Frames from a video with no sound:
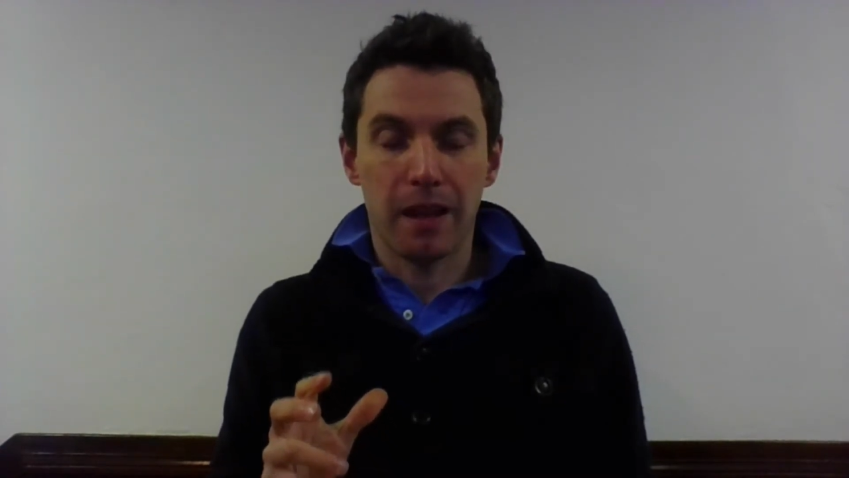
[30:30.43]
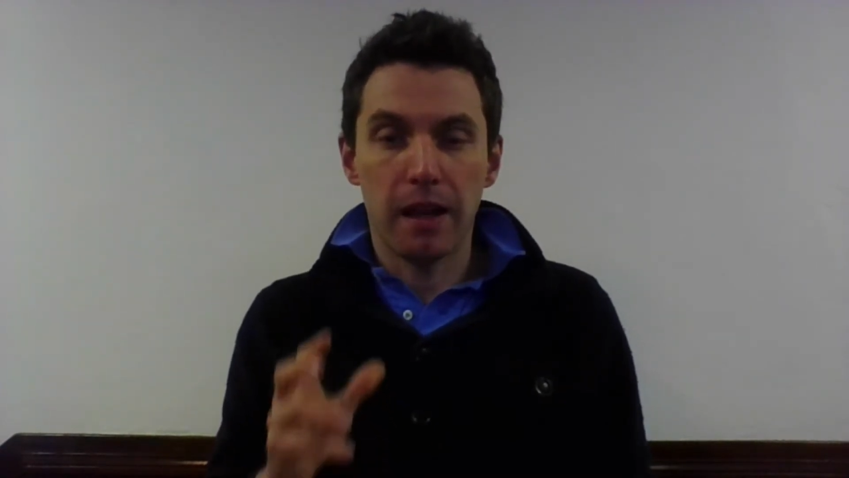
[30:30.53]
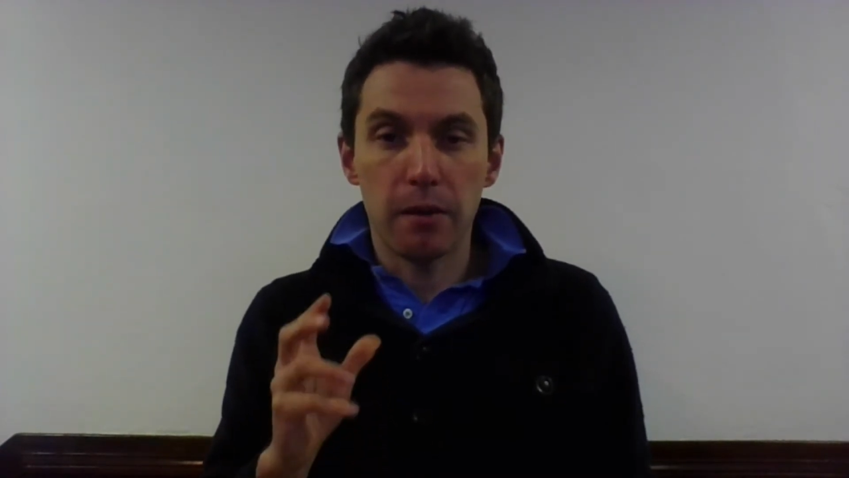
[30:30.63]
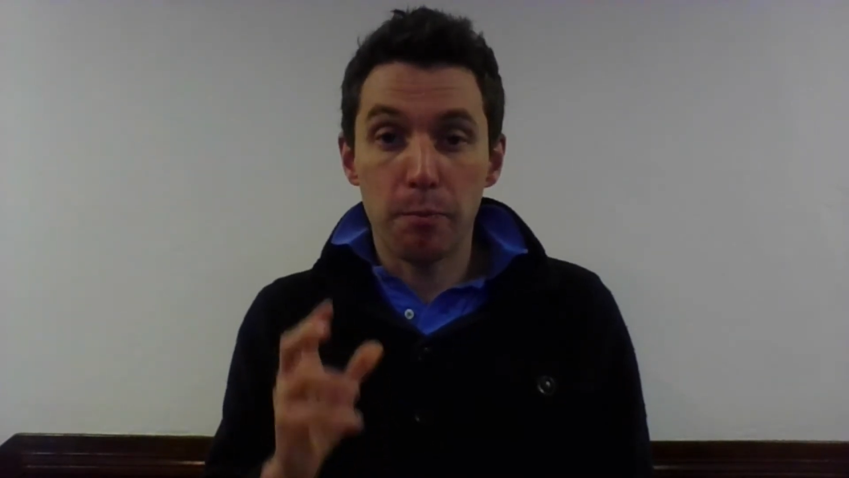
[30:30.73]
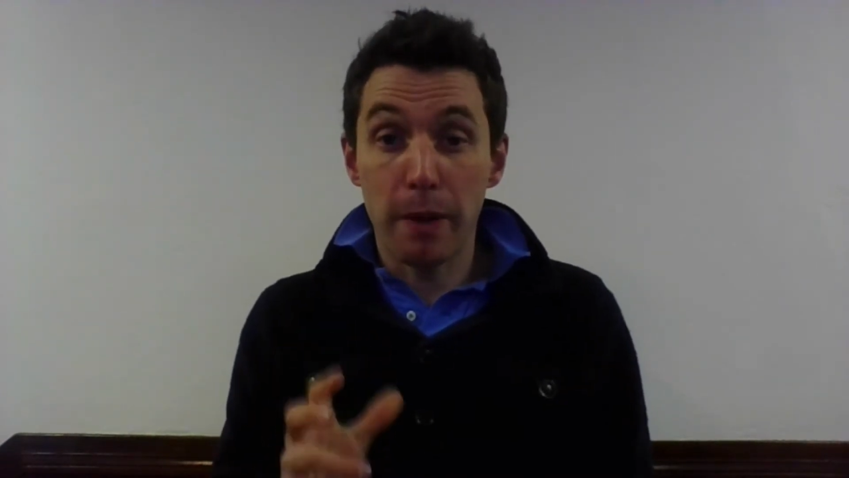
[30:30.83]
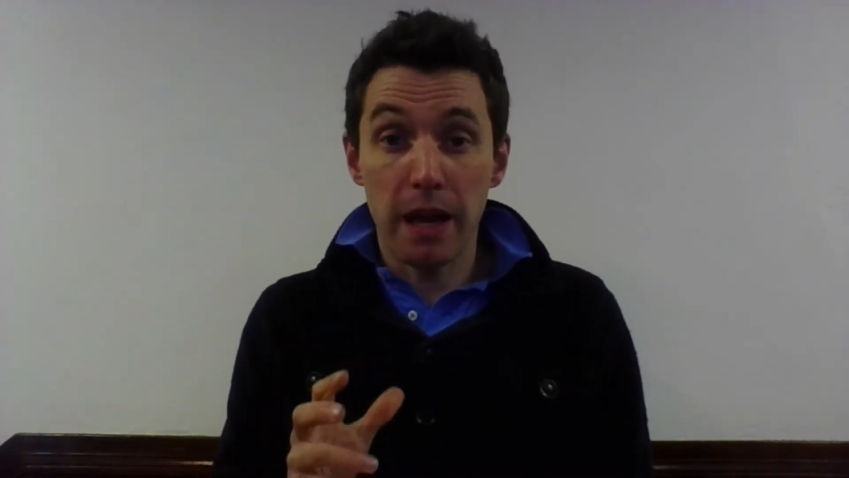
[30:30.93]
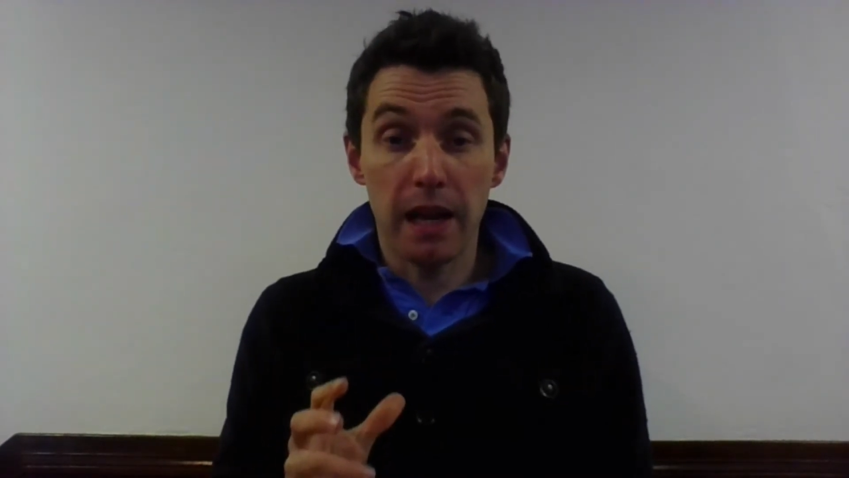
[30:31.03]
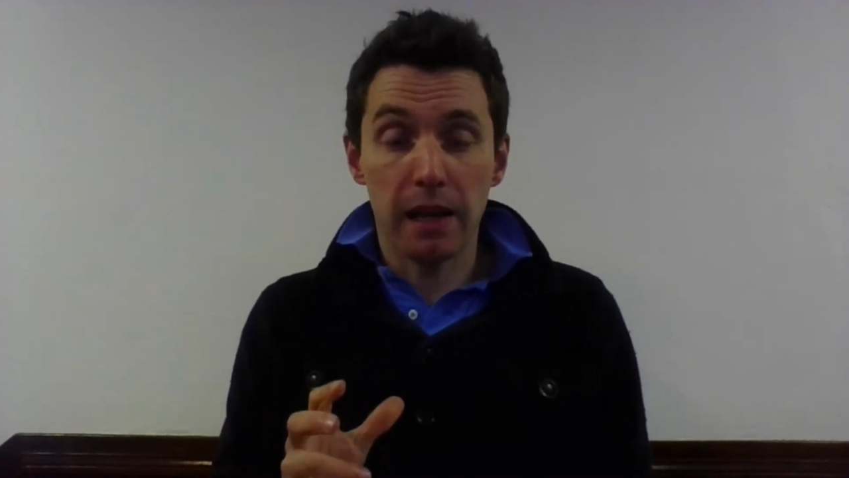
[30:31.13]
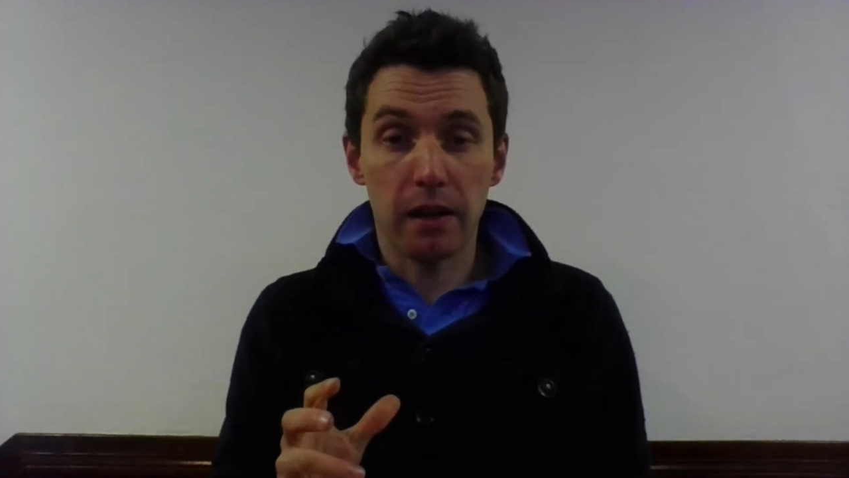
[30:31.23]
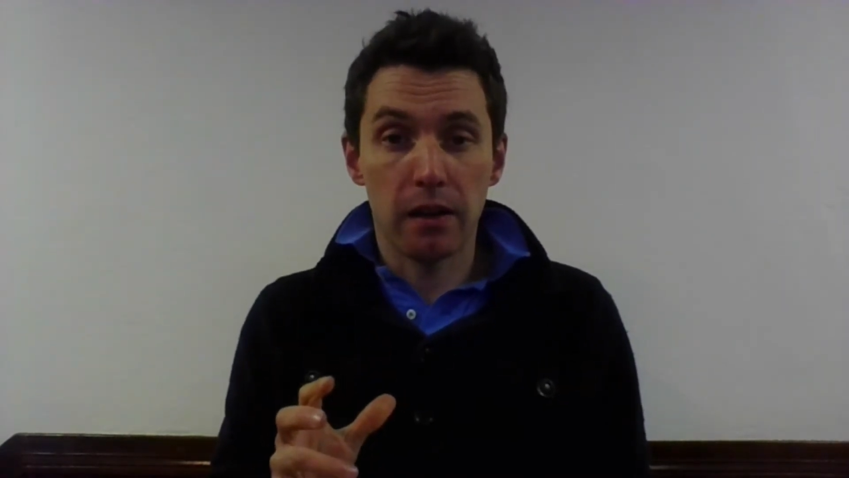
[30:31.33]
in
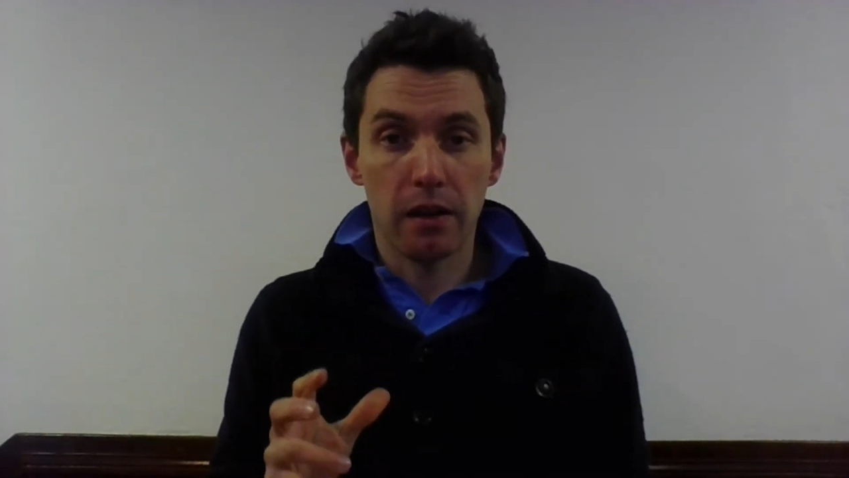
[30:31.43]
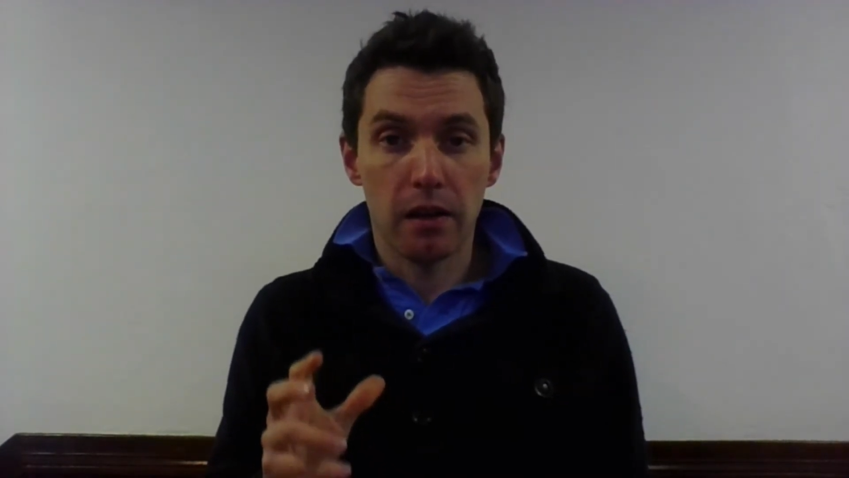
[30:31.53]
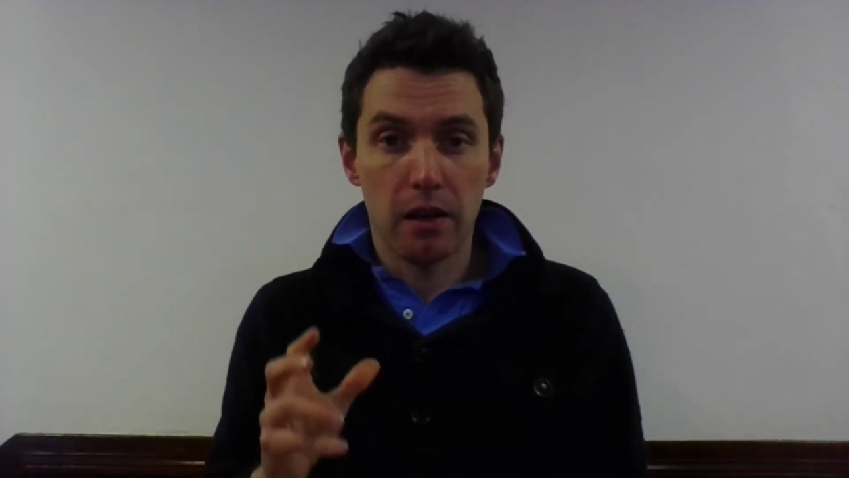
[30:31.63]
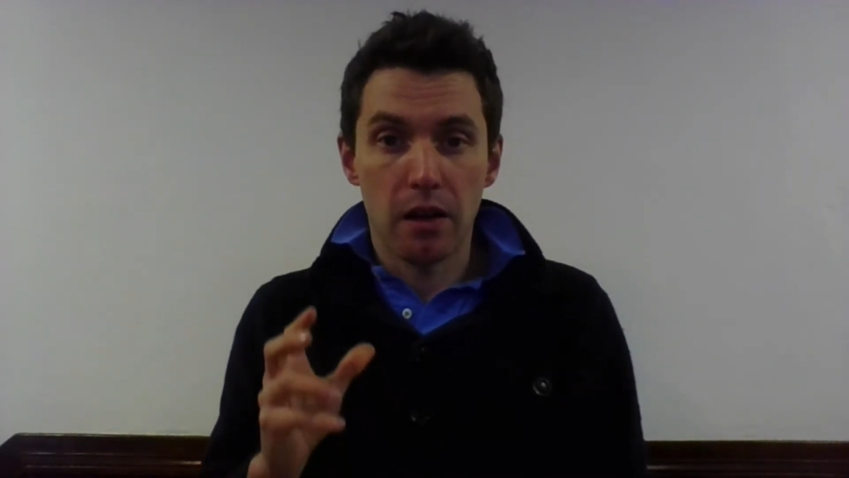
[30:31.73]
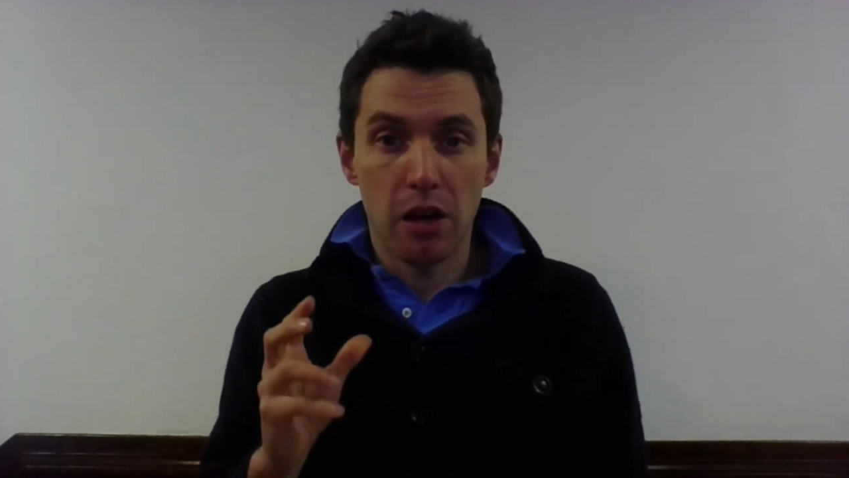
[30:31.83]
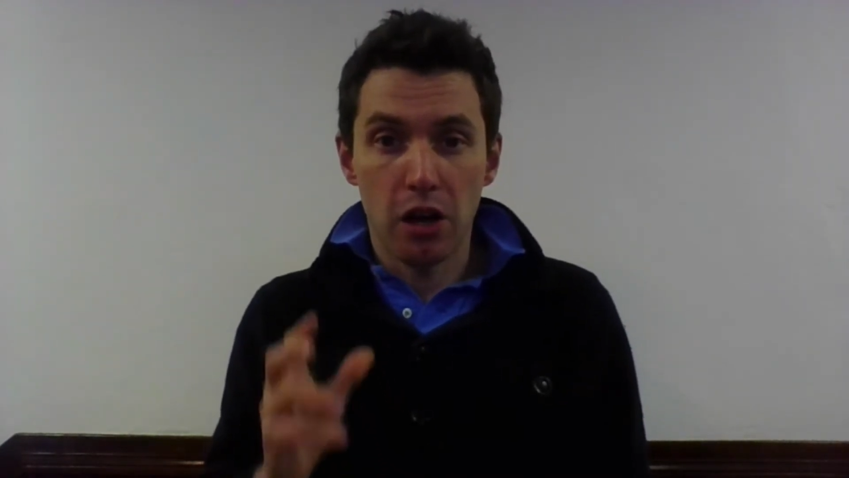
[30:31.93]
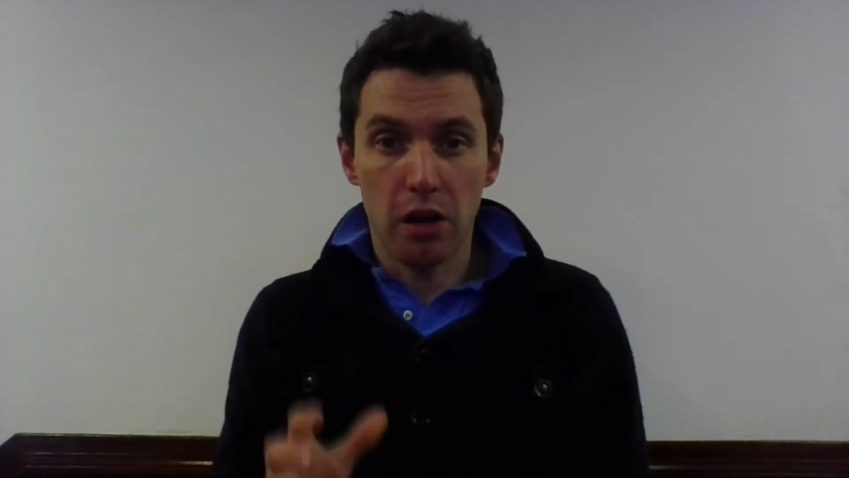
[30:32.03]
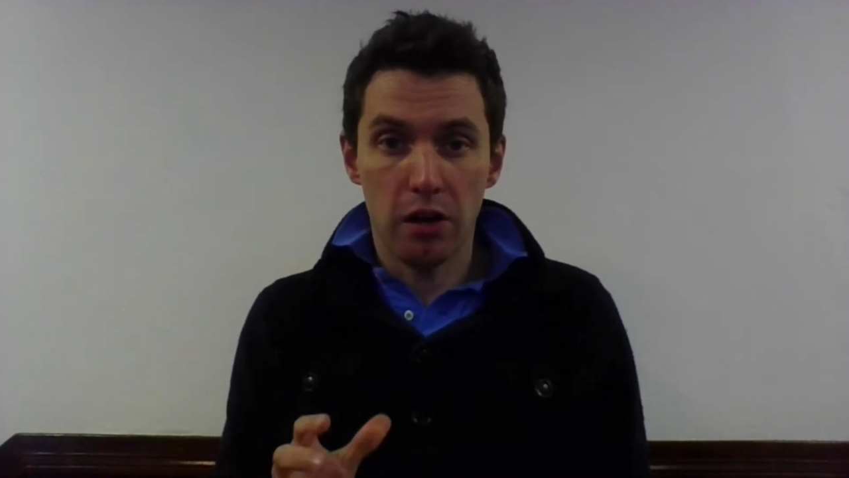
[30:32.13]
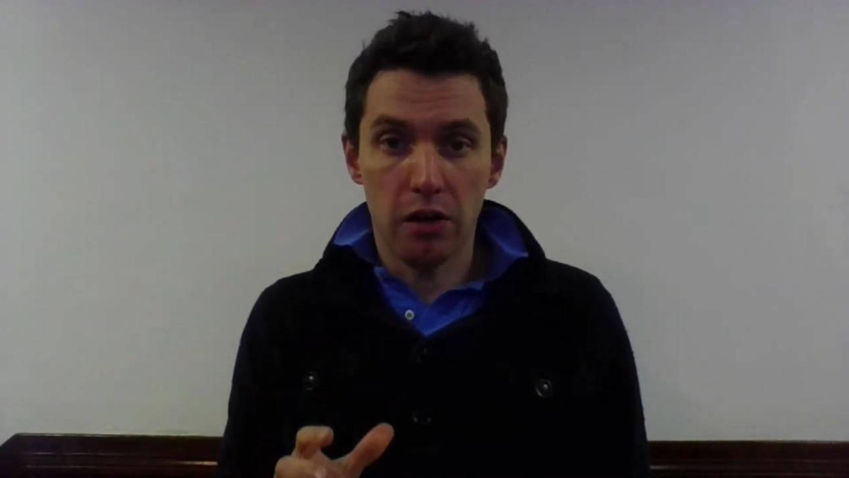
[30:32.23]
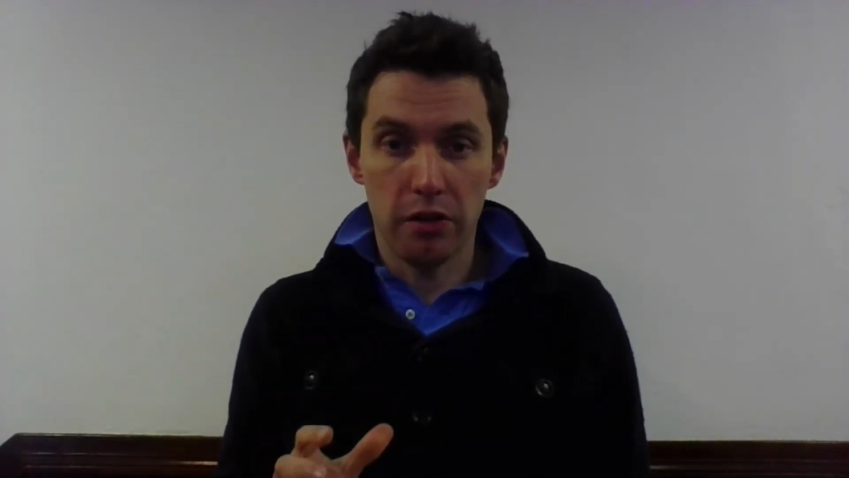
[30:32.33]
being
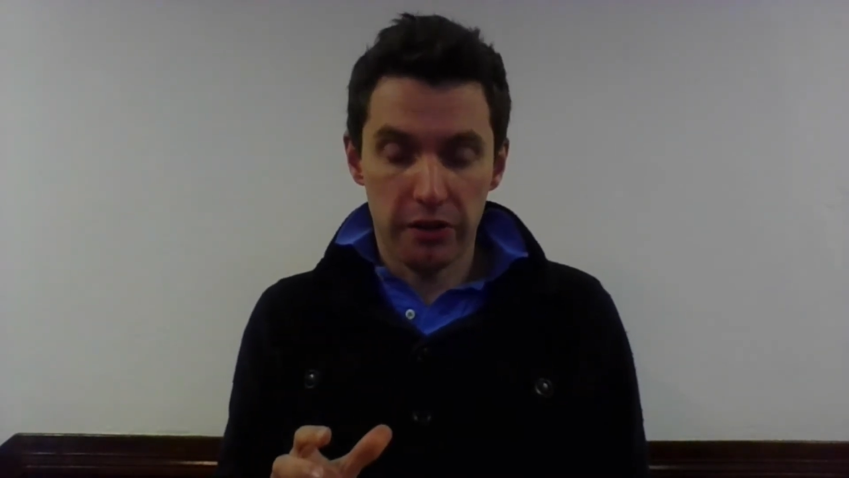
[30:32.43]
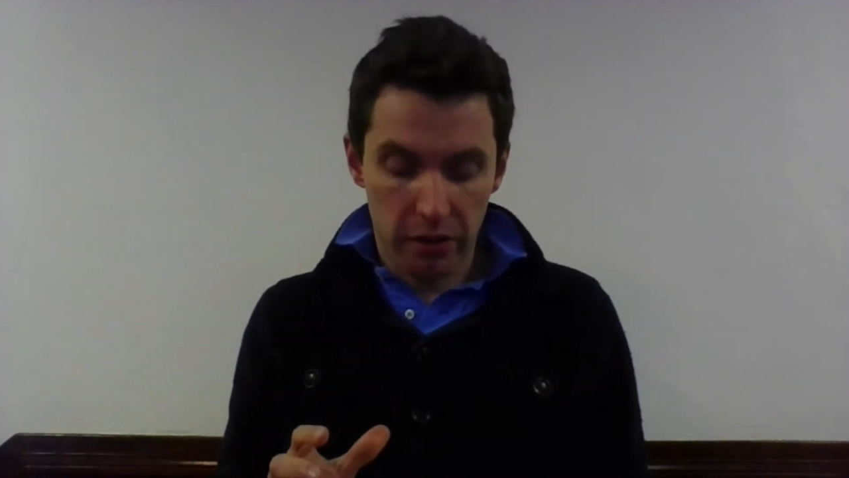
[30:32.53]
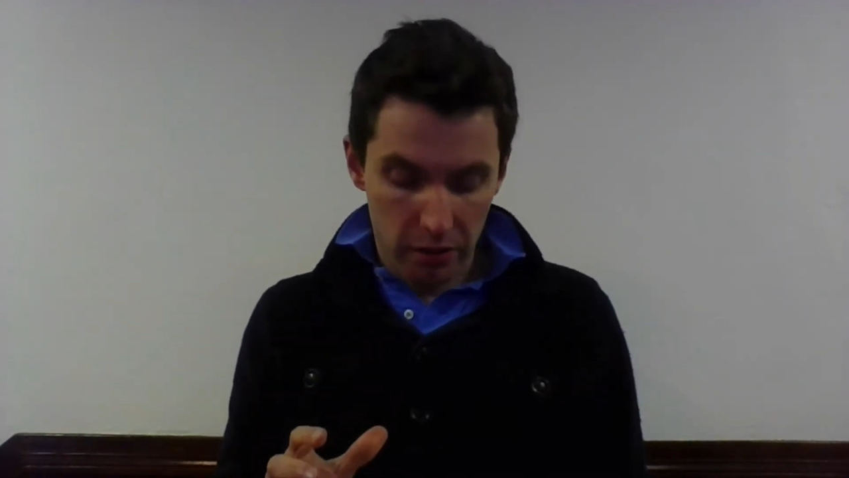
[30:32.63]
heard.